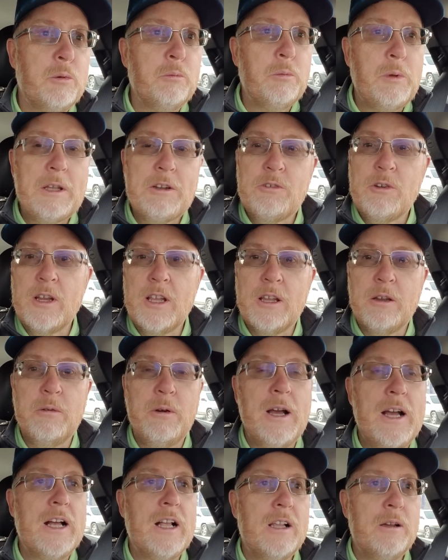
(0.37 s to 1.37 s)
Played really
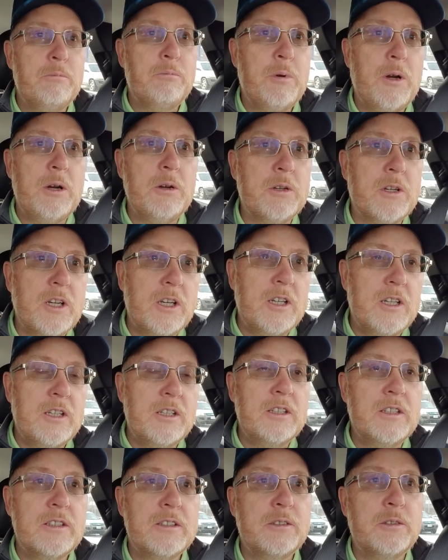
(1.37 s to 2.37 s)
well at
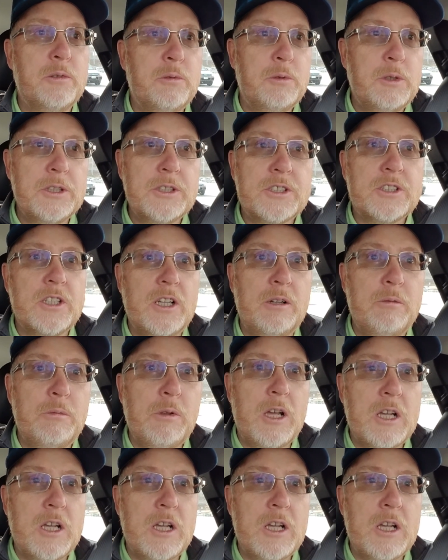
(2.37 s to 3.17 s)
poker, won some,